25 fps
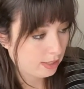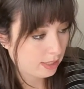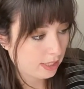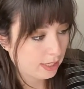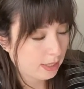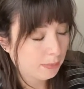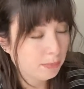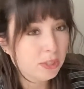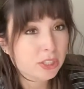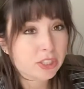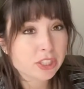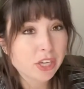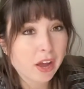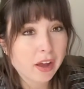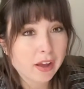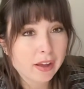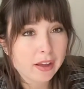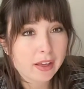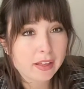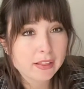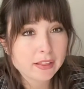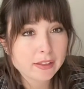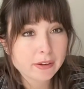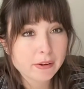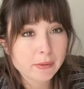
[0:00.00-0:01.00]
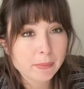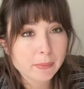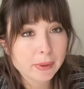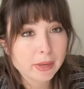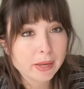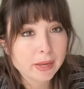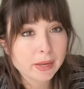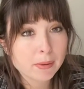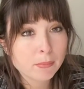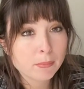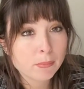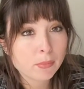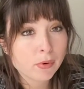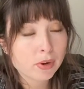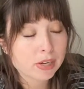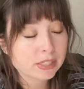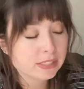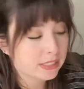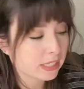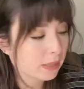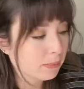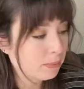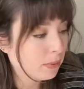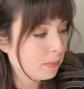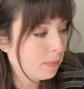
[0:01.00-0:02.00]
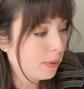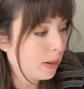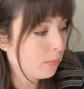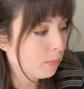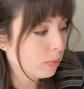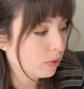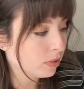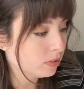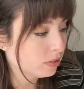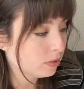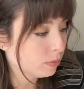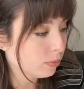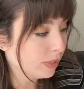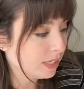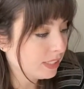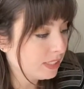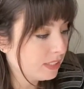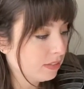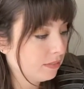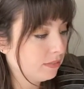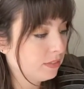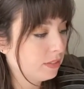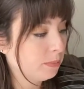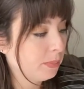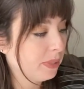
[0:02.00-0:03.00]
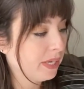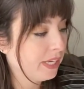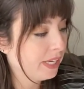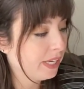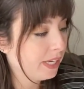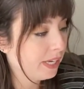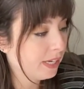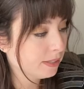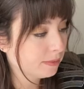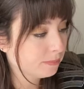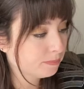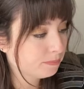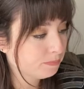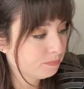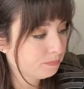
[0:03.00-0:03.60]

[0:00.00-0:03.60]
gonna talk a little bit more in depth about persuasive speaking.